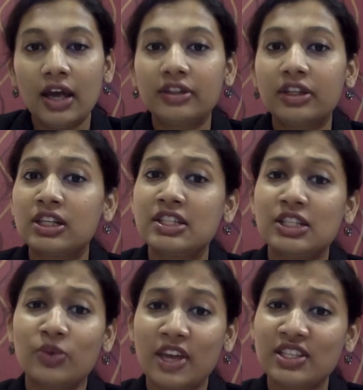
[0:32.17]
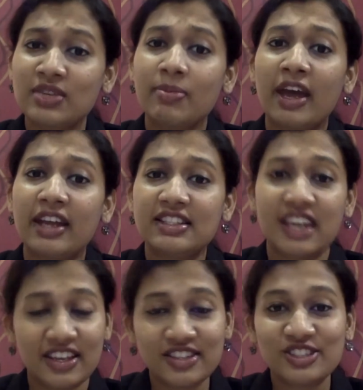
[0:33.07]
The situation might
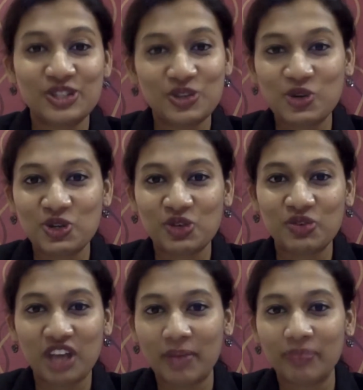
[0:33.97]
change in due course of time.